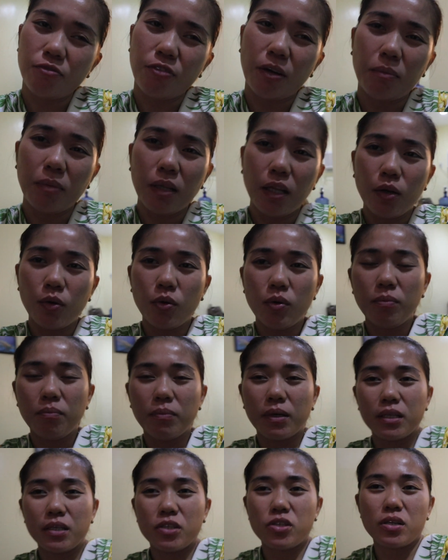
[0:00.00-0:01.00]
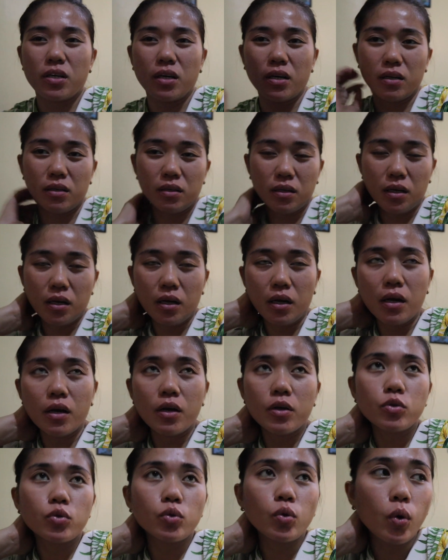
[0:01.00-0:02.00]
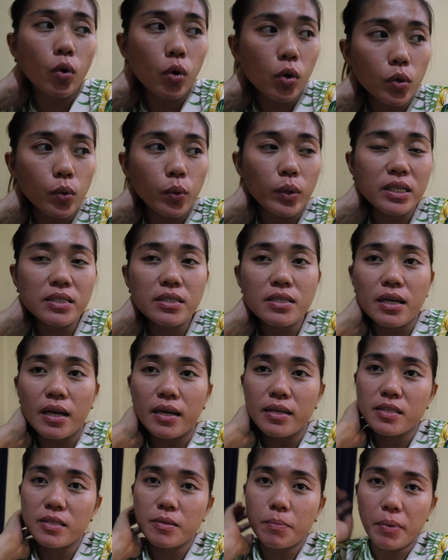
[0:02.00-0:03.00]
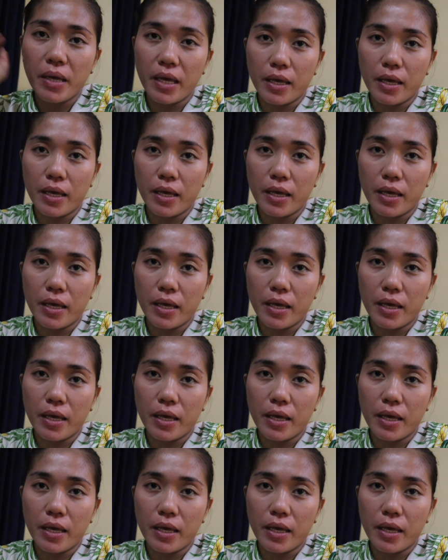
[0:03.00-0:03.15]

family room ba ni siya? 2 queen size